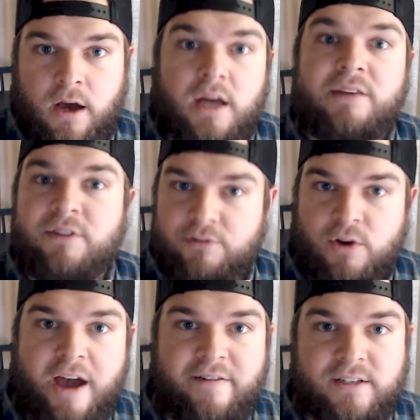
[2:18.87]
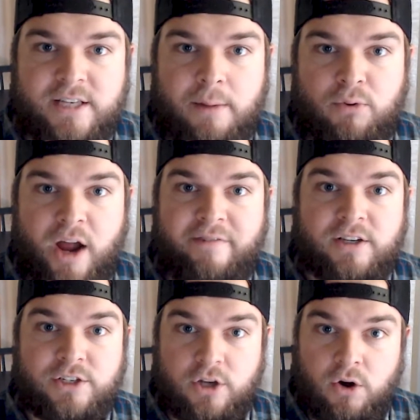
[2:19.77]
even if you have it set
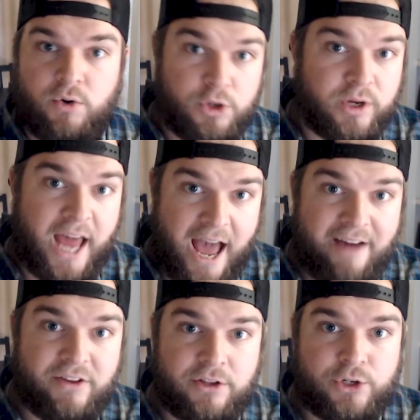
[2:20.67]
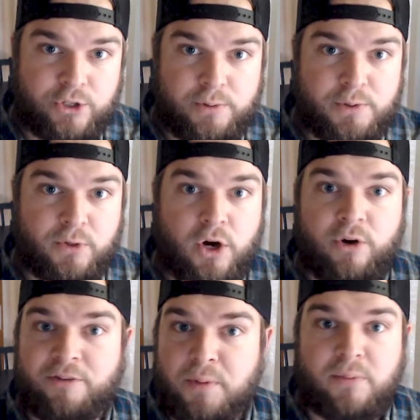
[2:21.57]
private. So you can have it in the description below,
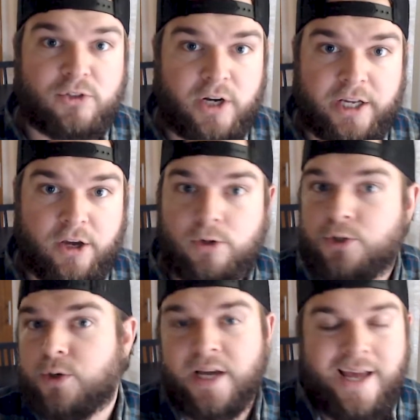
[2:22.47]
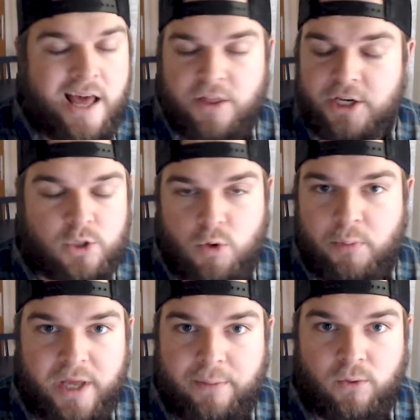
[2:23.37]
and if people try to go to it, they just won't
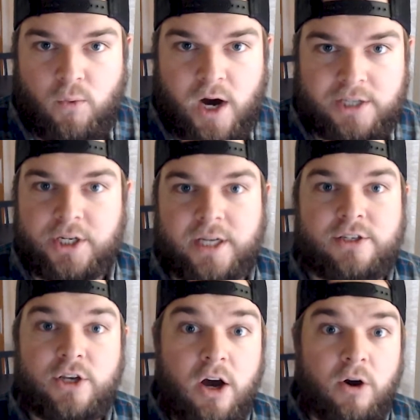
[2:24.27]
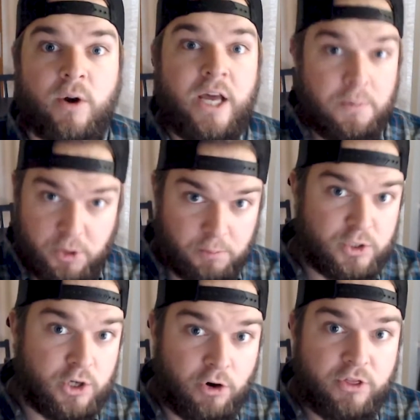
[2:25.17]
be able to watch it. So you can
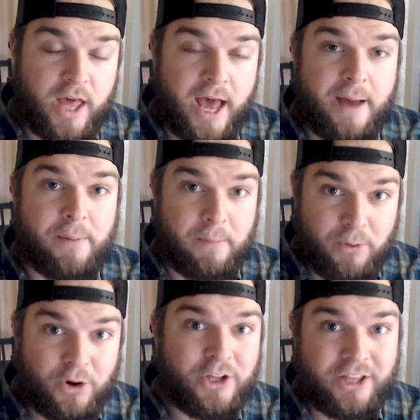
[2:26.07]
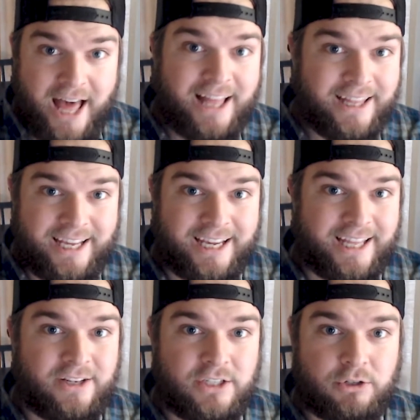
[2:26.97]
start that by putting that link
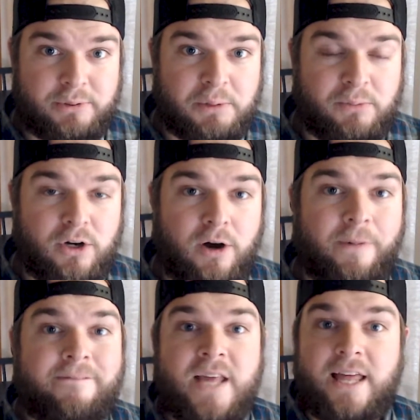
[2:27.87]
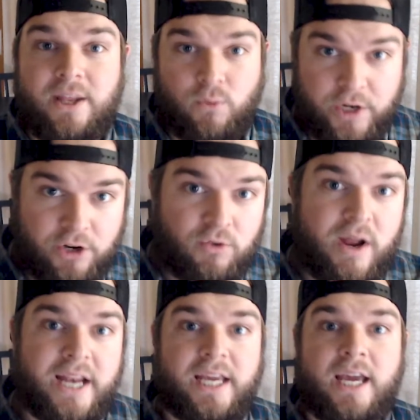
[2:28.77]
in the description below, and then when you're
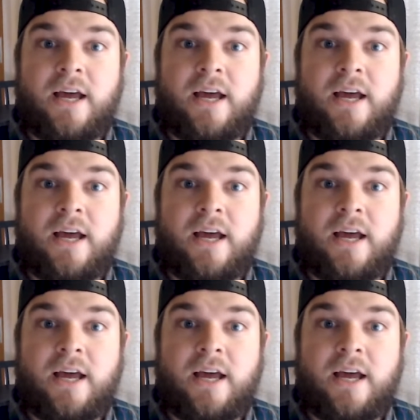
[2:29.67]
ready,